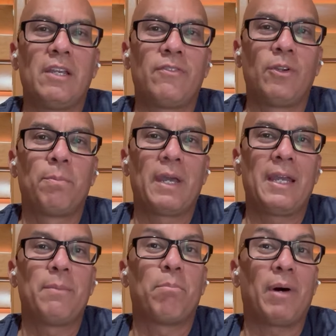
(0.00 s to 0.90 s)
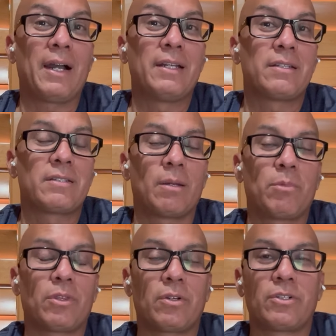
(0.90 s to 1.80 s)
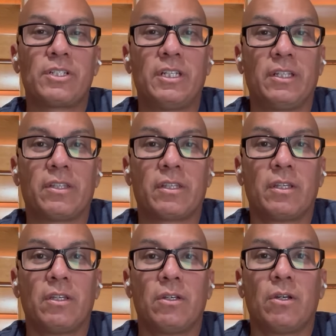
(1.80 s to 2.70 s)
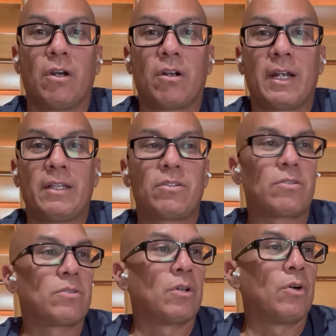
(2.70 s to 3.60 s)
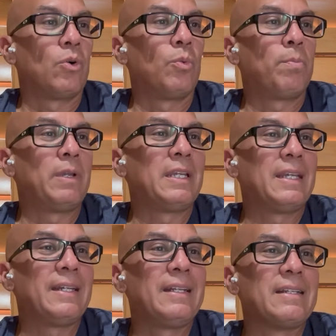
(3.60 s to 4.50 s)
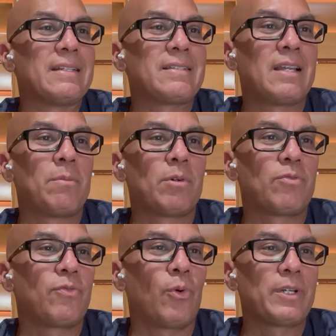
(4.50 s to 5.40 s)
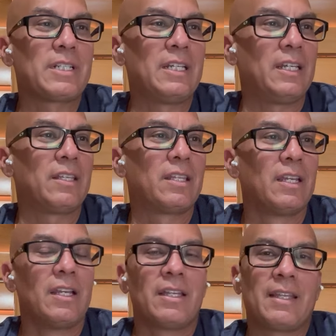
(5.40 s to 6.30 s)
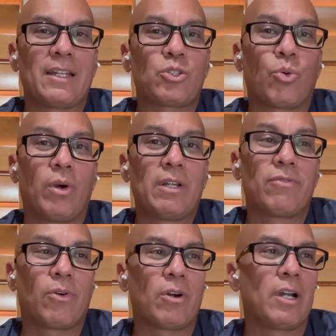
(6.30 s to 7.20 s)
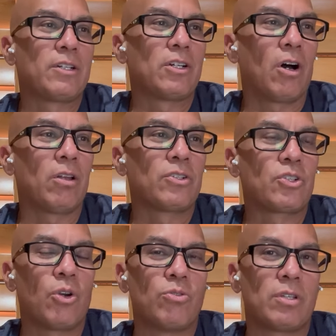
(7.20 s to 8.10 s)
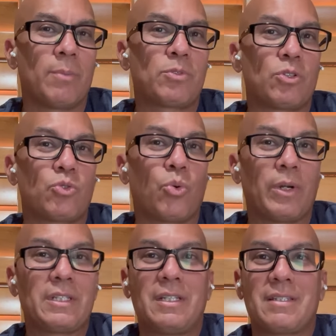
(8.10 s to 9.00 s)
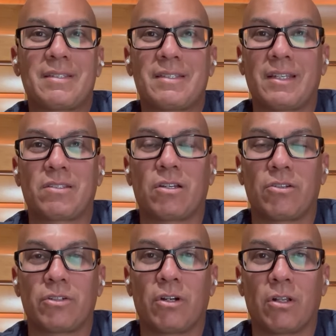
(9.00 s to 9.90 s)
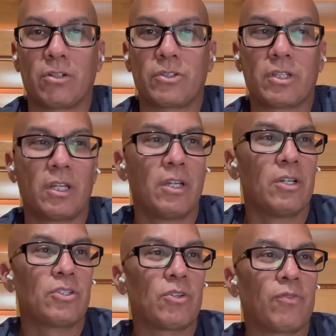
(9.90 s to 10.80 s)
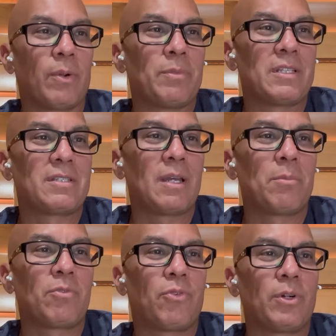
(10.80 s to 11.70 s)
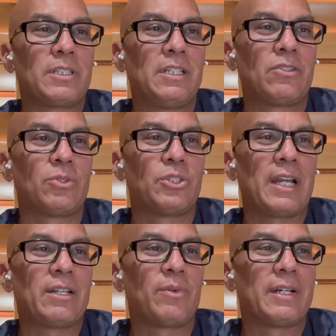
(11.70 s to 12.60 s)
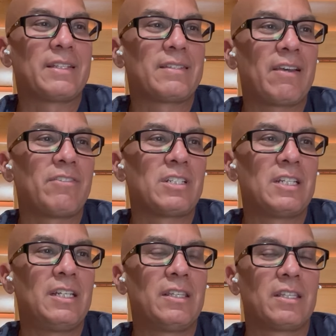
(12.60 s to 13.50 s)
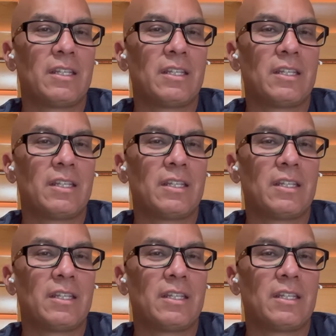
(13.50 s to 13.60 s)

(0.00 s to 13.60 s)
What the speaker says: if you pay by December 13th. All right, so beginning December 14th, that $2,400 goes up to $2,600. So from December 14th through January 17th,